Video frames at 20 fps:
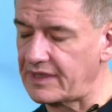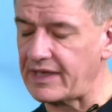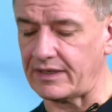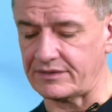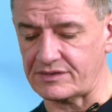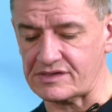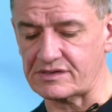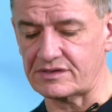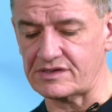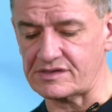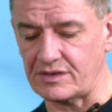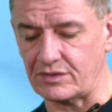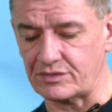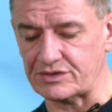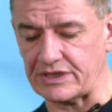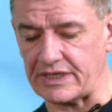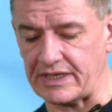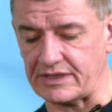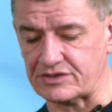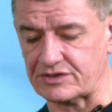Yeah, there's no
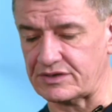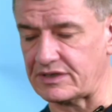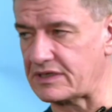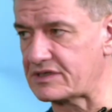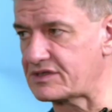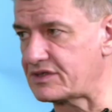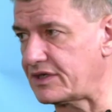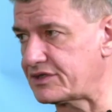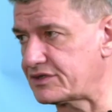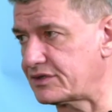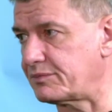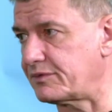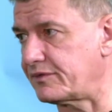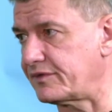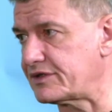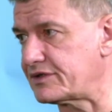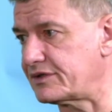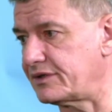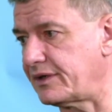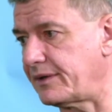change to that statutory
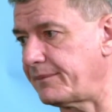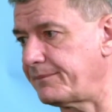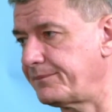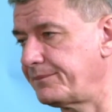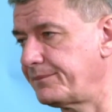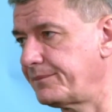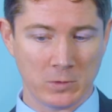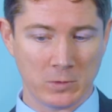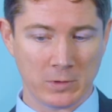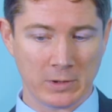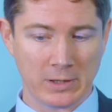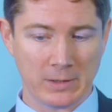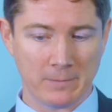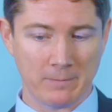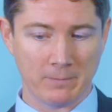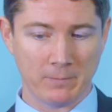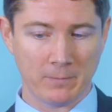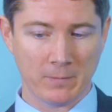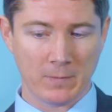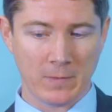provision, yeah. Okay.
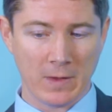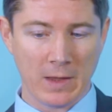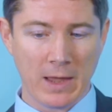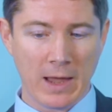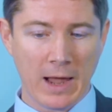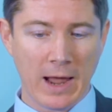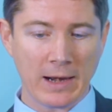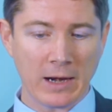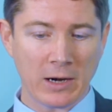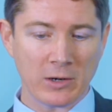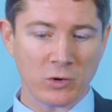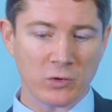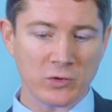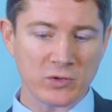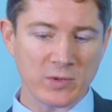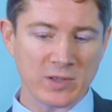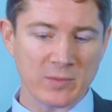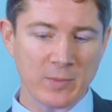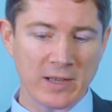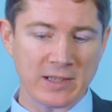Yeah. And are
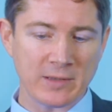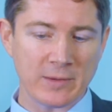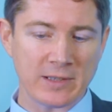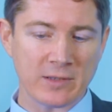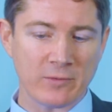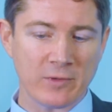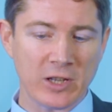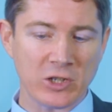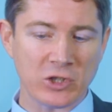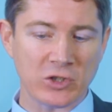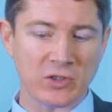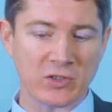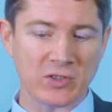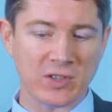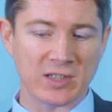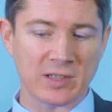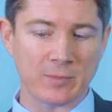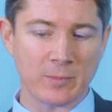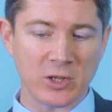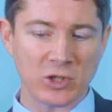those responsibilities in relation to
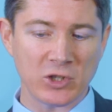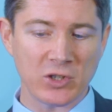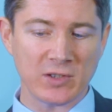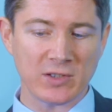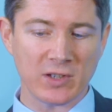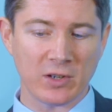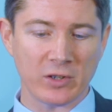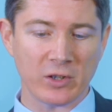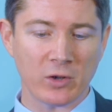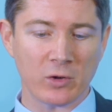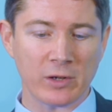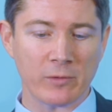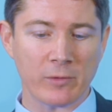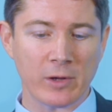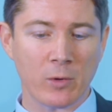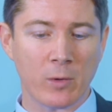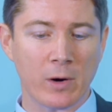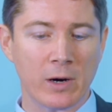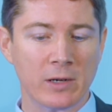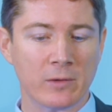suspicions, or are they only
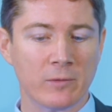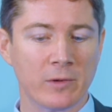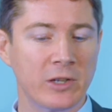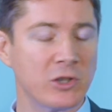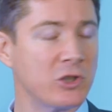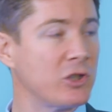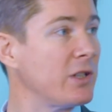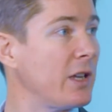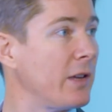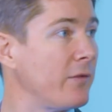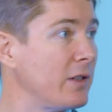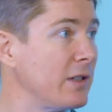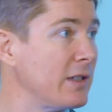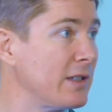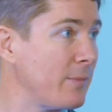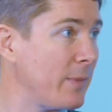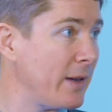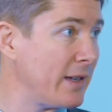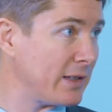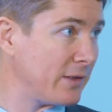required in relation to
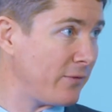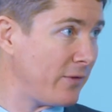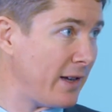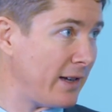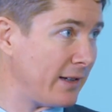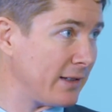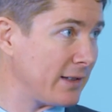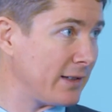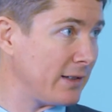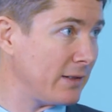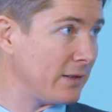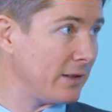evidence-based facts?